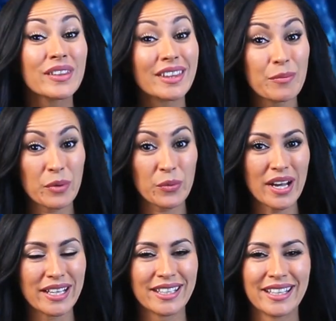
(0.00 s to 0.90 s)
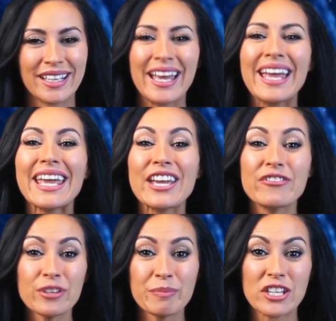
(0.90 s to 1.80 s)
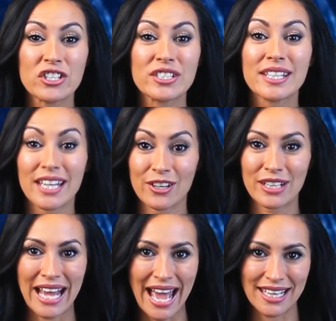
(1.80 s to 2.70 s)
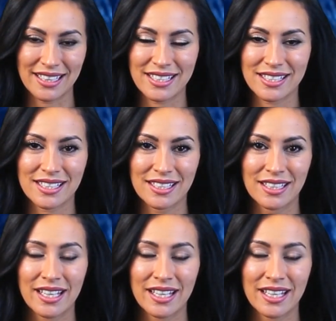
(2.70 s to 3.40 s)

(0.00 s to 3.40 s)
Number 1. Information Security Analyst